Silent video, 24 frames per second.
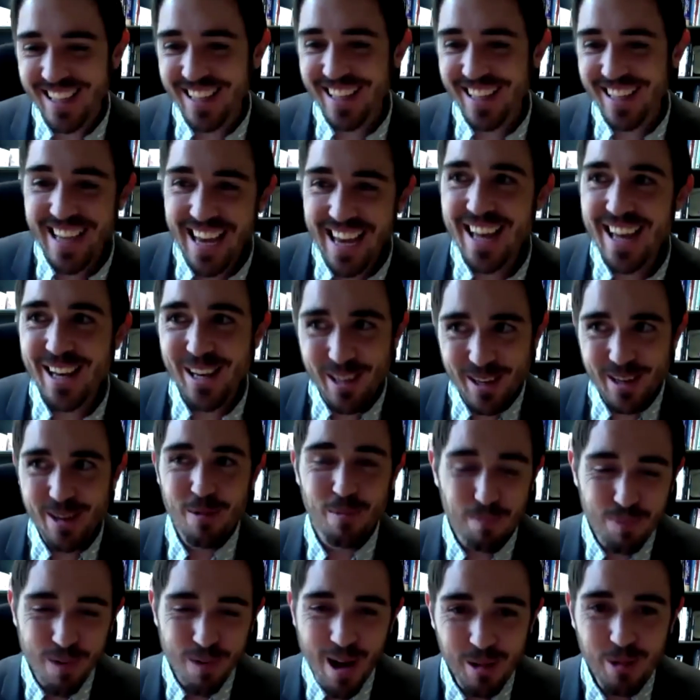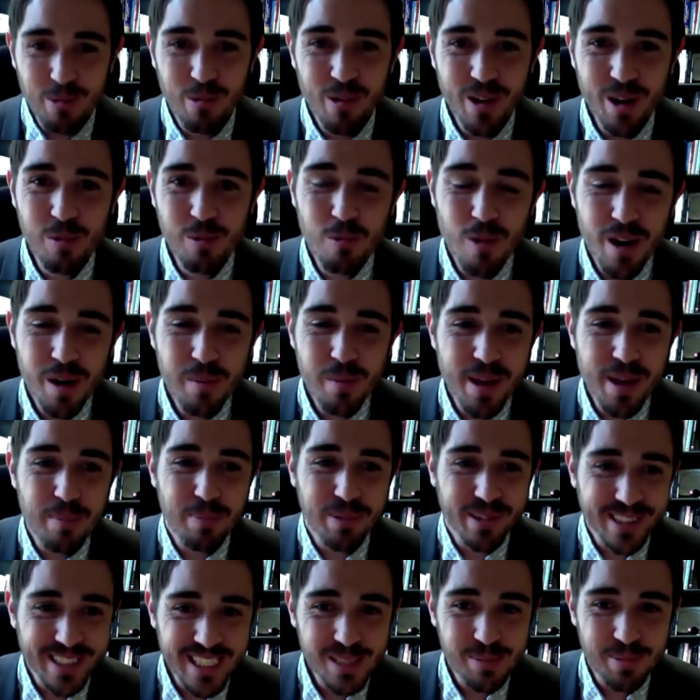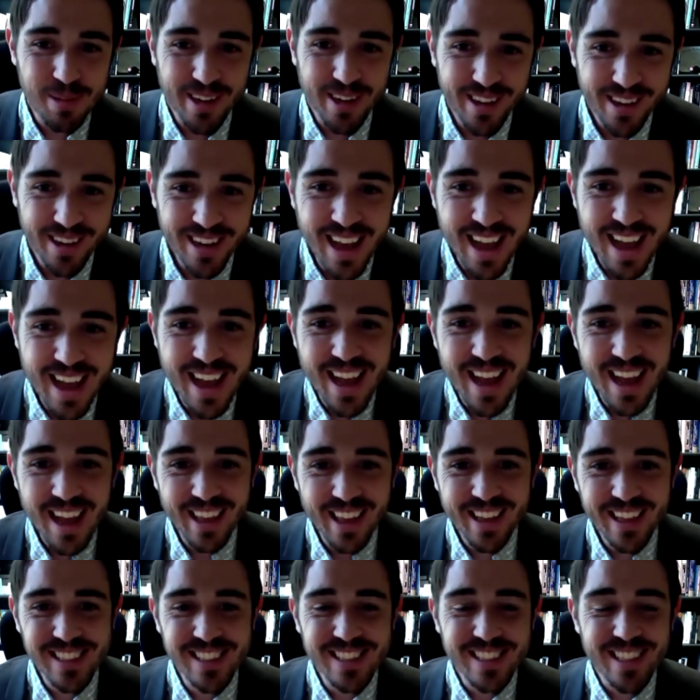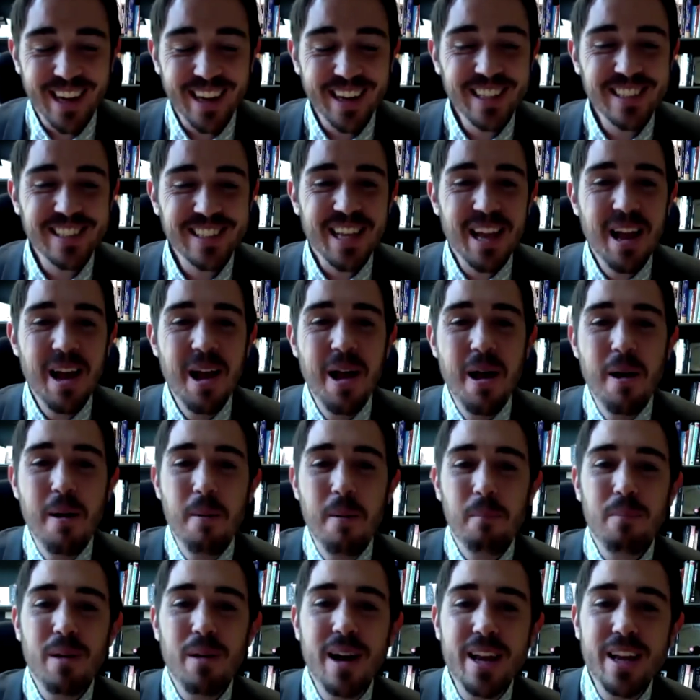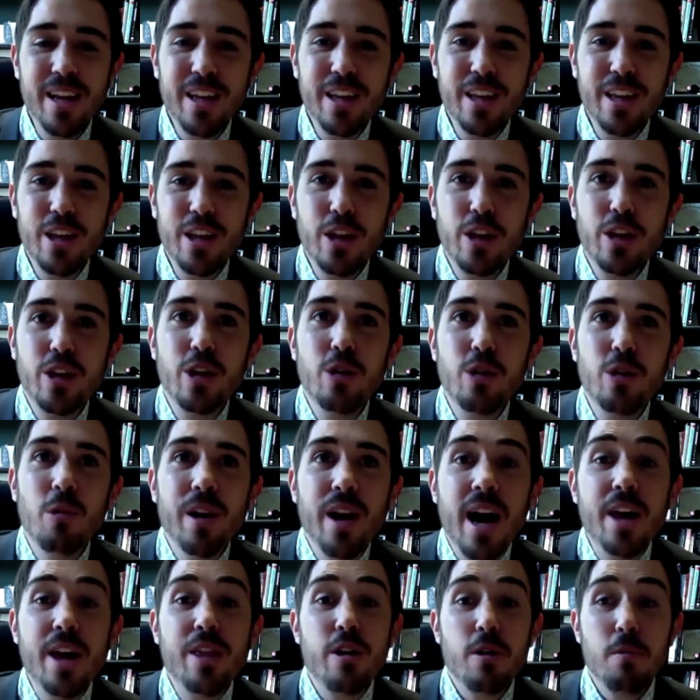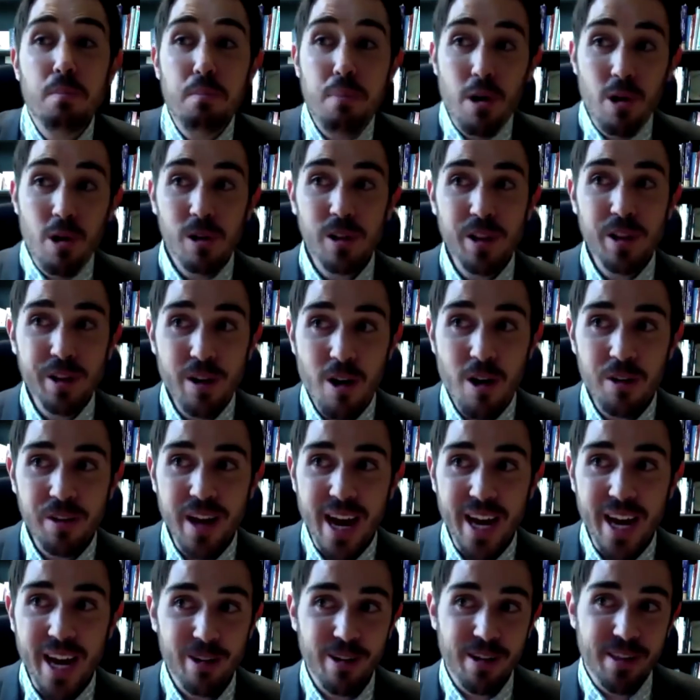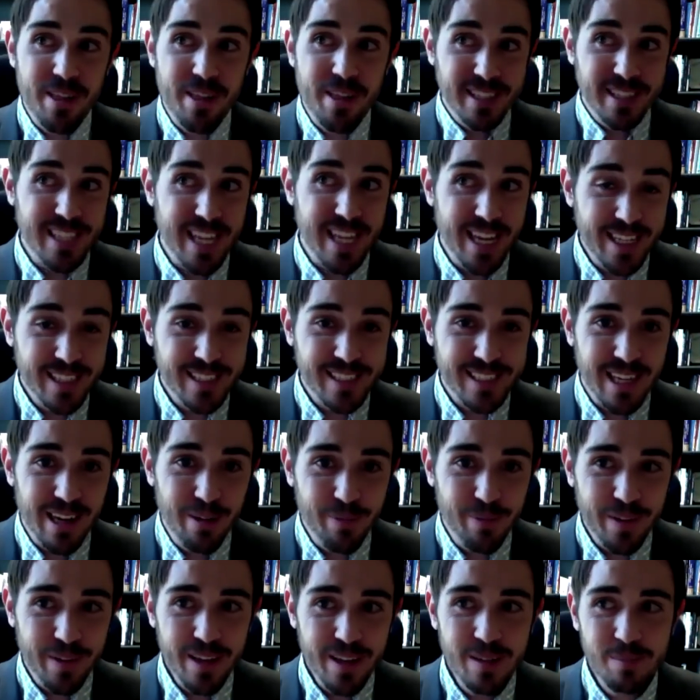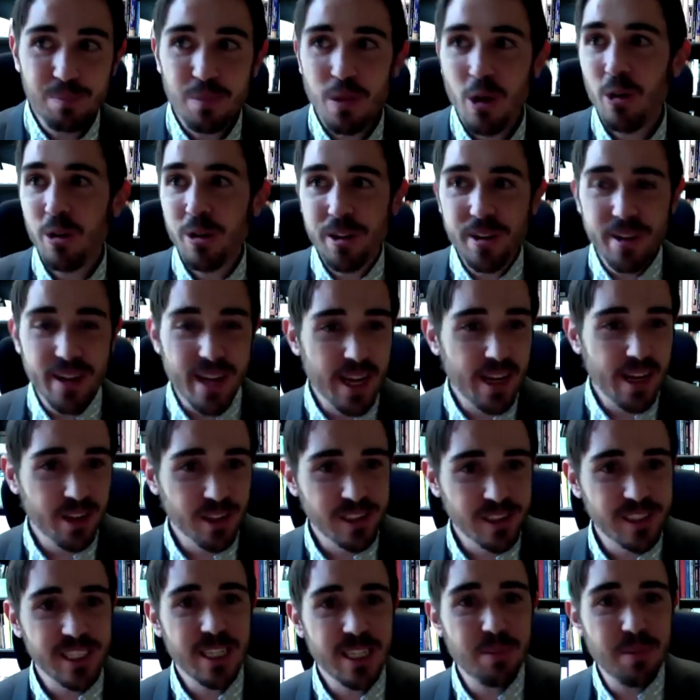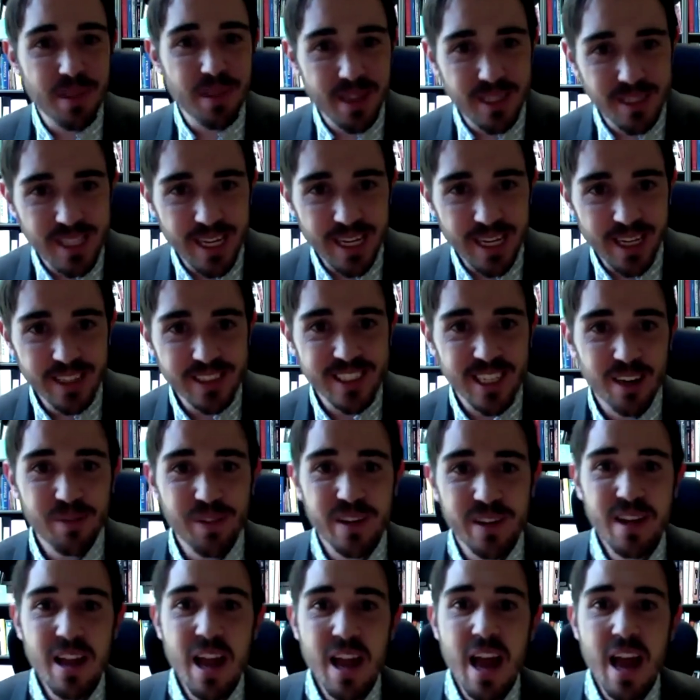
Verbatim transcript: again, you probably wouldn't want to be a participant in, in these studies, but you would either pull an all nighter and then take a selfie, or you'd get good sleep and then take a selfie.